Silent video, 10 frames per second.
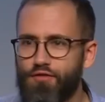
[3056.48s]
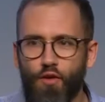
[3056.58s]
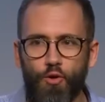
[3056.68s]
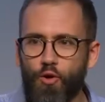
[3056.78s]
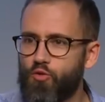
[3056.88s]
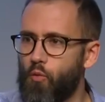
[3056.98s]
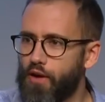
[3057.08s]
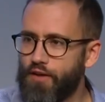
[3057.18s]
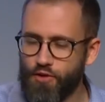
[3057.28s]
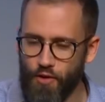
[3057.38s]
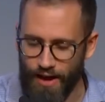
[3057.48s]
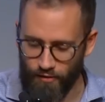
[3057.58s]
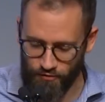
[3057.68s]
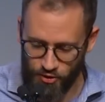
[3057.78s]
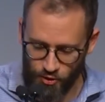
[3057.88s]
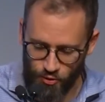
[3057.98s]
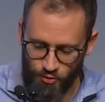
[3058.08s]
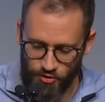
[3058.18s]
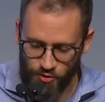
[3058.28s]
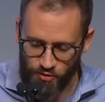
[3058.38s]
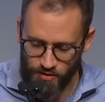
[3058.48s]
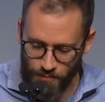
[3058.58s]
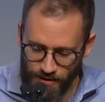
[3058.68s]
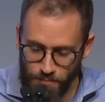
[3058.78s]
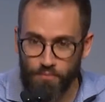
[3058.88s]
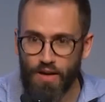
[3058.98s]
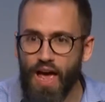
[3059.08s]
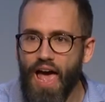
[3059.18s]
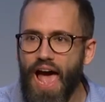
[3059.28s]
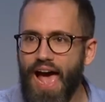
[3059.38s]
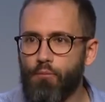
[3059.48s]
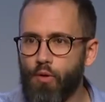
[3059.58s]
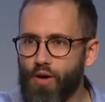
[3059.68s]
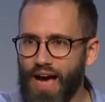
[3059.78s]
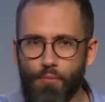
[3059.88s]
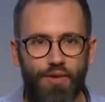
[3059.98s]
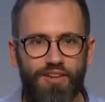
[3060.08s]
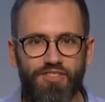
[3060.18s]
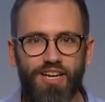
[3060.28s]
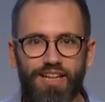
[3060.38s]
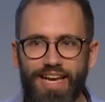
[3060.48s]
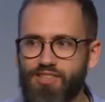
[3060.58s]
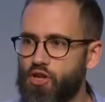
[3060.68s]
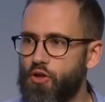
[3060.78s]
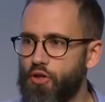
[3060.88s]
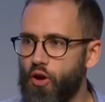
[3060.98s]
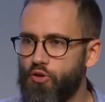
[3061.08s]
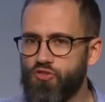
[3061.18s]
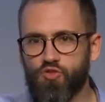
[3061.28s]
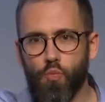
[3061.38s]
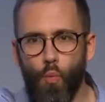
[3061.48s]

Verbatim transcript: photos or whatever you have to, to submit. And we will come around and collect those. Just